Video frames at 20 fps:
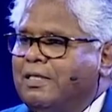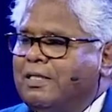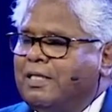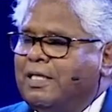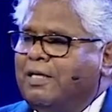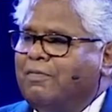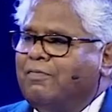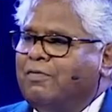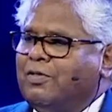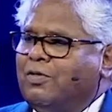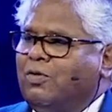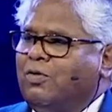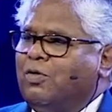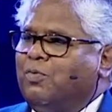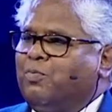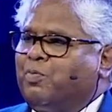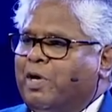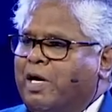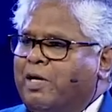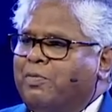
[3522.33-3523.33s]
Even though the
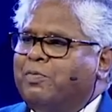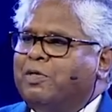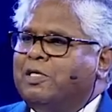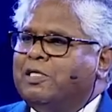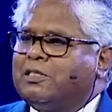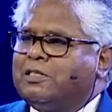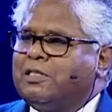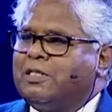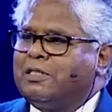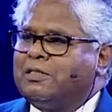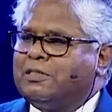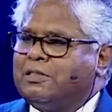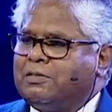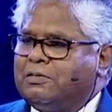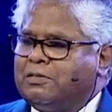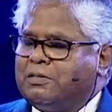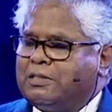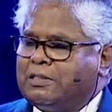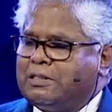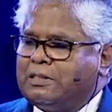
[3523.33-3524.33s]
prime minister
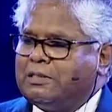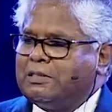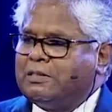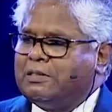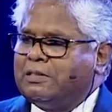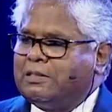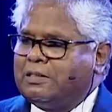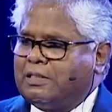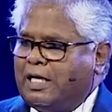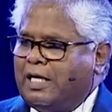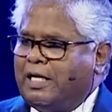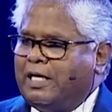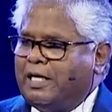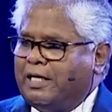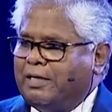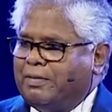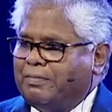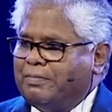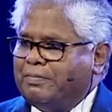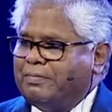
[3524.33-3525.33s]
is telling
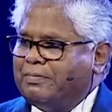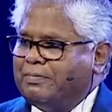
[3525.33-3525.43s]
him,